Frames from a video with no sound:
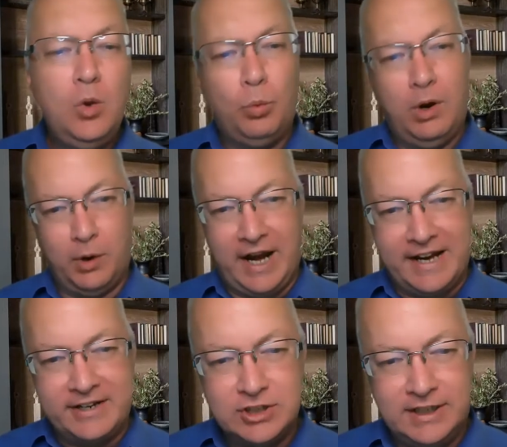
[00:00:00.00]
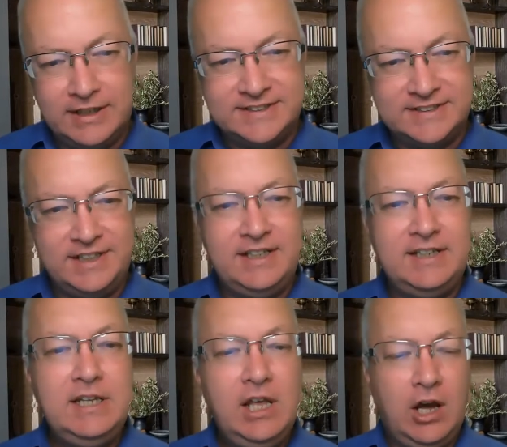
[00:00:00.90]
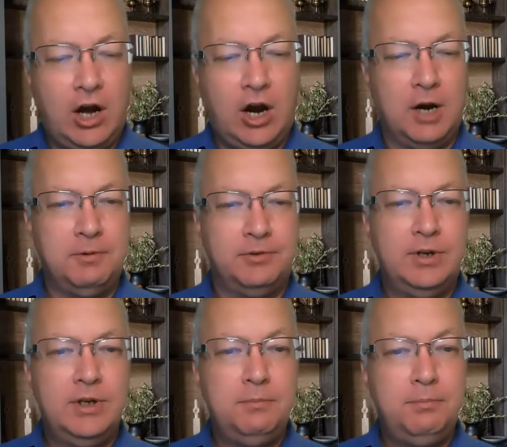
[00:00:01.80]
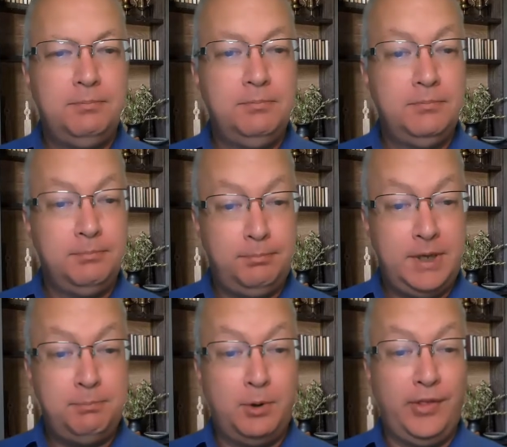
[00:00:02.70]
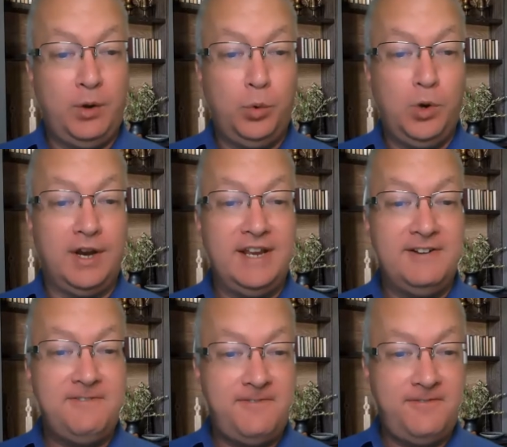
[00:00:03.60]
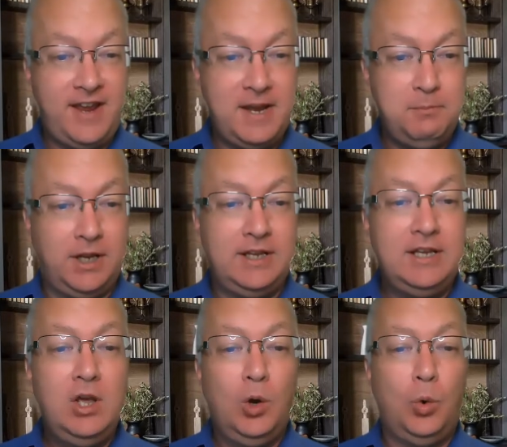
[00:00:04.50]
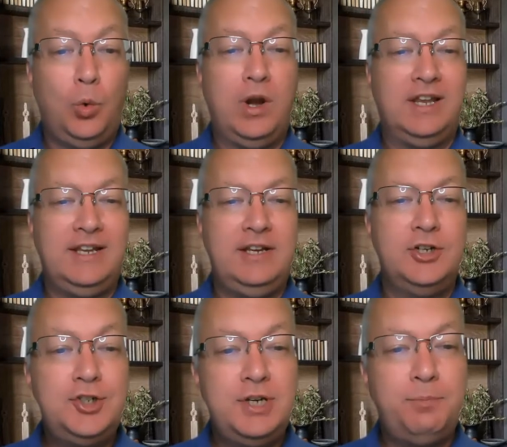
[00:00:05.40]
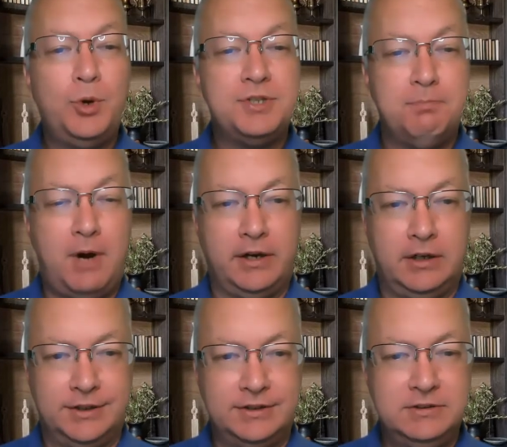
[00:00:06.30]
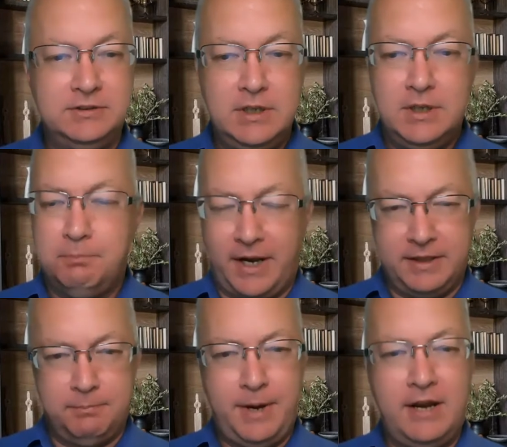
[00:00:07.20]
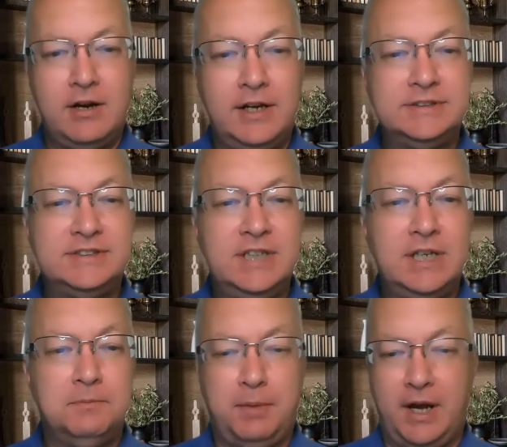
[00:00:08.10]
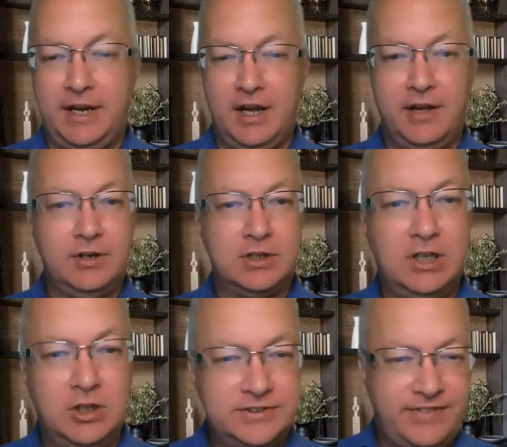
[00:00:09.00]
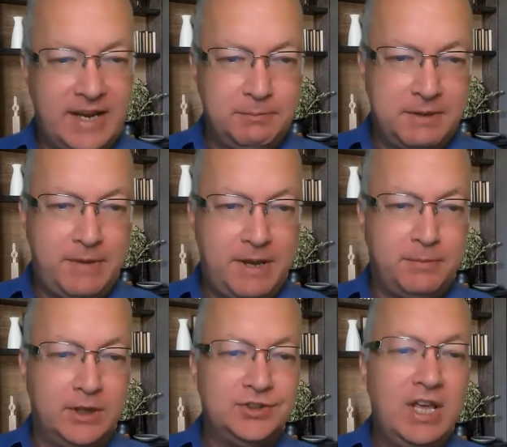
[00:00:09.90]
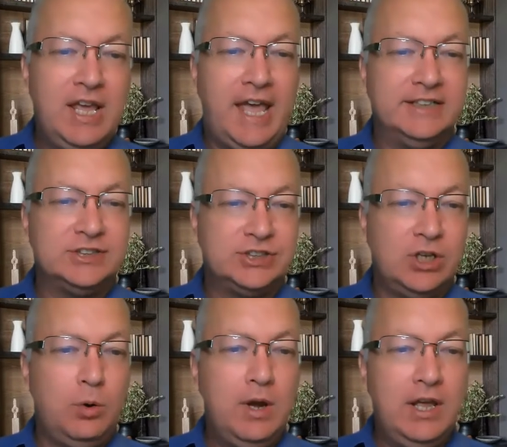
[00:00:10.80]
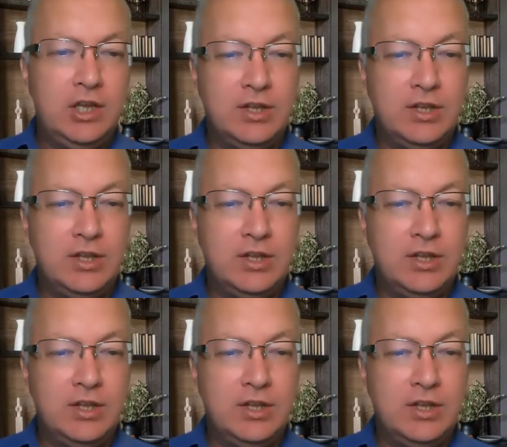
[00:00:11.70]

what we're actually seeing are people that were in a family where leadership was modeled by the parents, by other close family members. And so